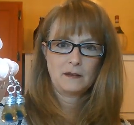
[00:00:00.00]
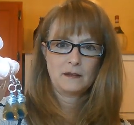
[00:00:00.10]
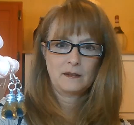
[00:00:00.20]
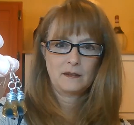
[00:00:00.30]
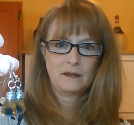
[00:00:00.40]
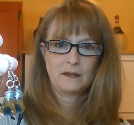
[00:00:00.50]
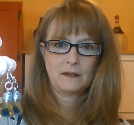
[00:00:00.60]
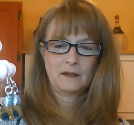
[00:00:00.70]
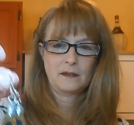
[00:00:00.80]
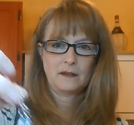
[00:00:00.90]

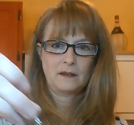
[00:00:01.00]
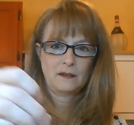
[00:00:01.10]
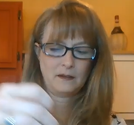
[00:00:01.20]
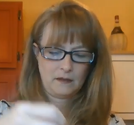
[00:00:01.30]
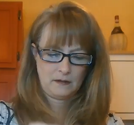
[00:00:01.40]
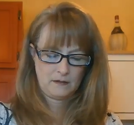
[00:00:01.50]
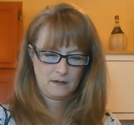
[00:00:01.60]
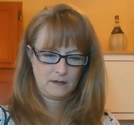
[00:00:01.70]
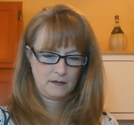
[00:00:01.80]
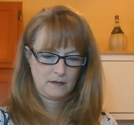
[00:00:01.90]

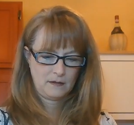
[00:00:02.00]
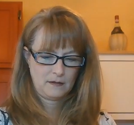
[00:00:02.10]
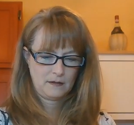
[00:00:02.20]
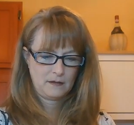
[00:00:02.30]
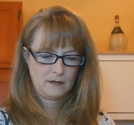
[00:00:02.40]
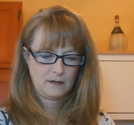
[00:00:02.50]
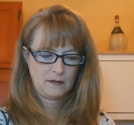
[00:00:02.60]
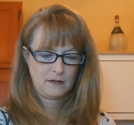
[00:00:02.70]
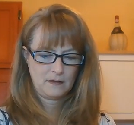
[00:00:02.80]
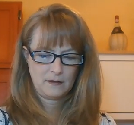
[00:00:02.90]
(silence)